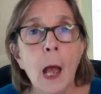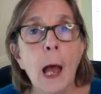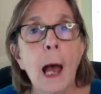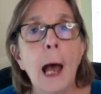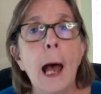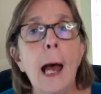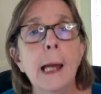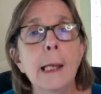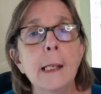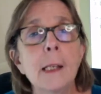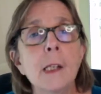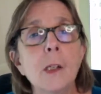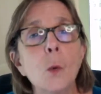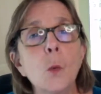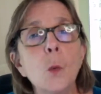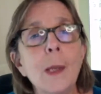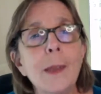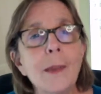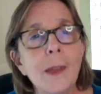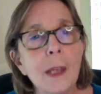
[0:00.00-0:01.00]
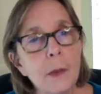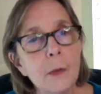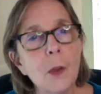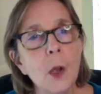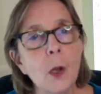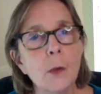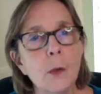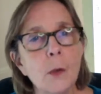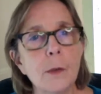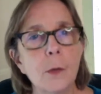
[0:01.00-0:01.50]
And within
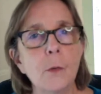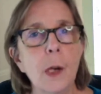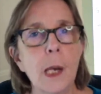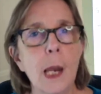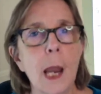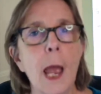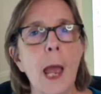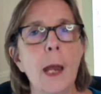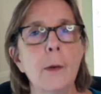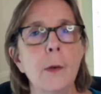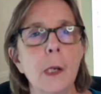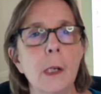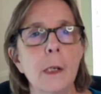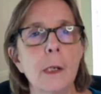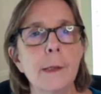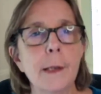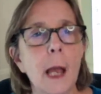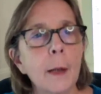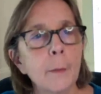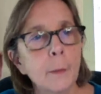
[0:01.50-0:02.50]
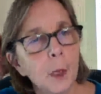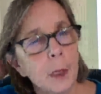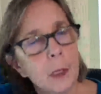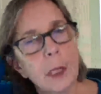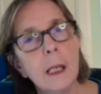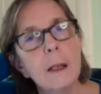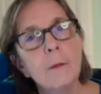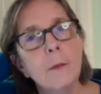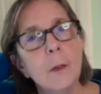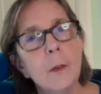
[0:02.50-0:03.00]
those three areas, I'm going to
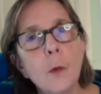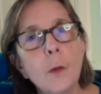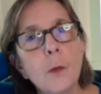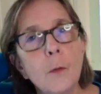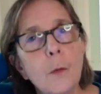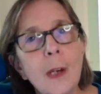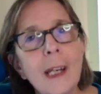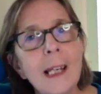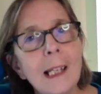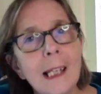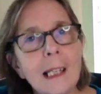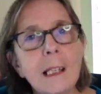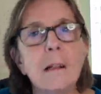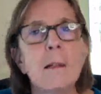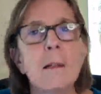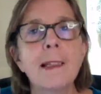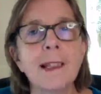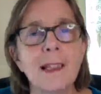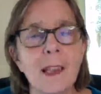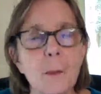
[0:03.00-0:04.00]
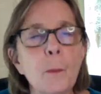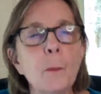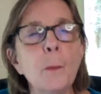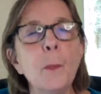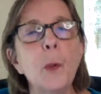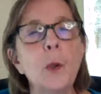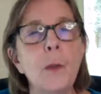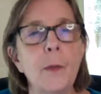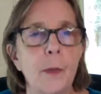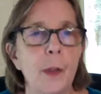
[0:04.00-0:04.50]
give you three little
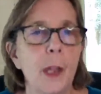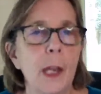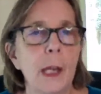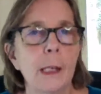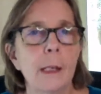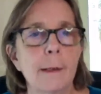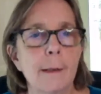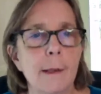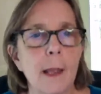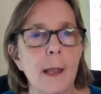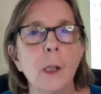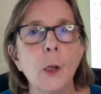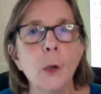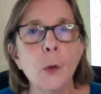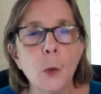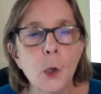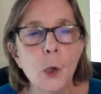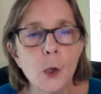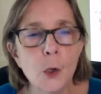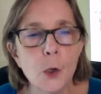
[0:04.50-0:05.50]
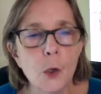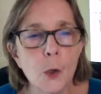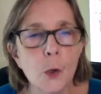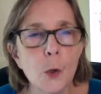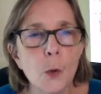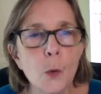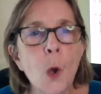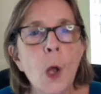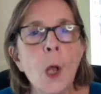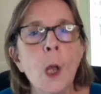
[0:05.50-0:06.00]
simple things that you can
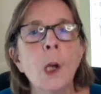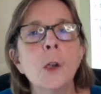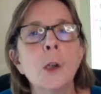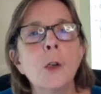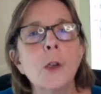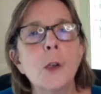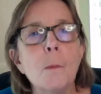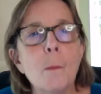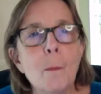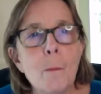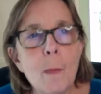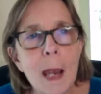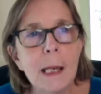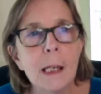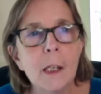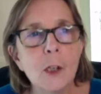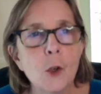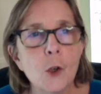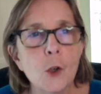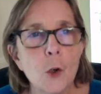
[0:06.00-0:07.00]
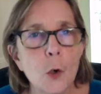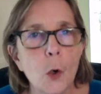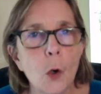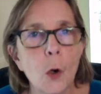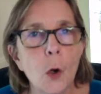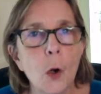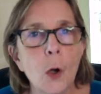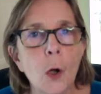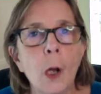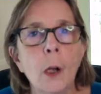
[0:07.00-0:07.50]
do to make
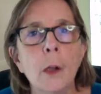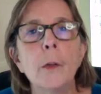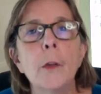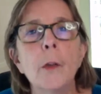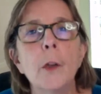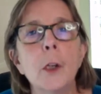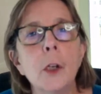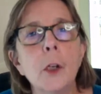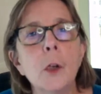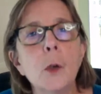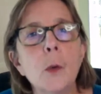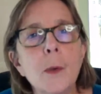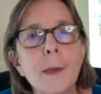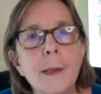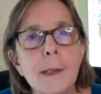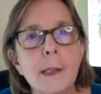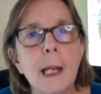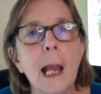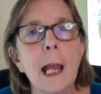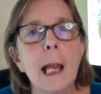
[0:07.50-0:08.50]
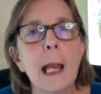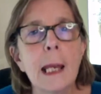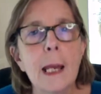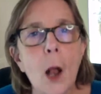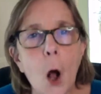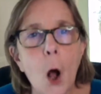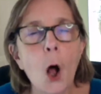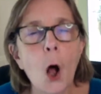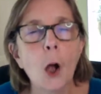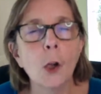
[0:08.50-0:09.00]
sure that you stay
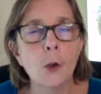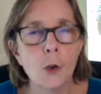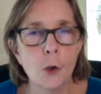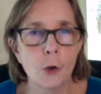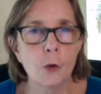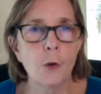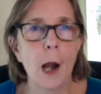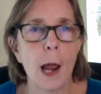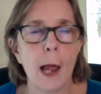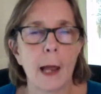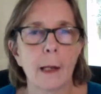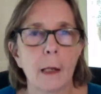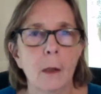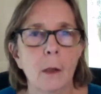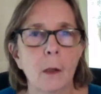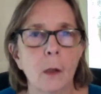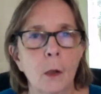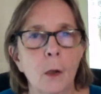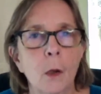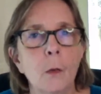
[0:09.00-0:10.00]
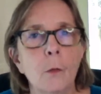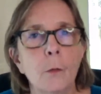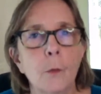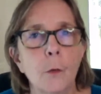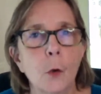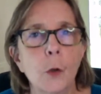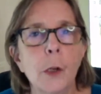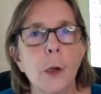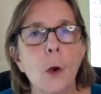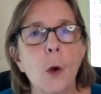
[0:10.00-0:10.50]
on track
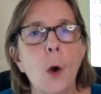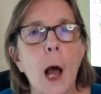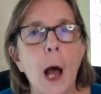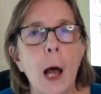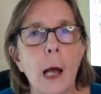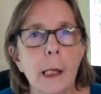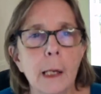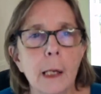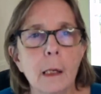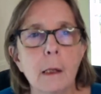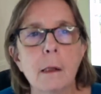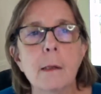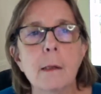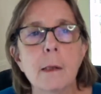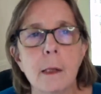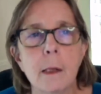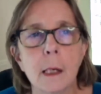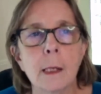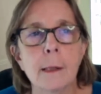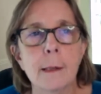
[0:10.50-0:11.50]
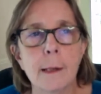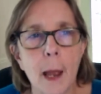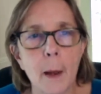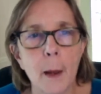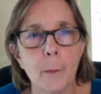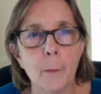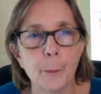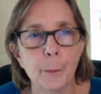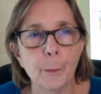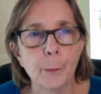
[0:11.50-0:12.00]
for your IELTS exam.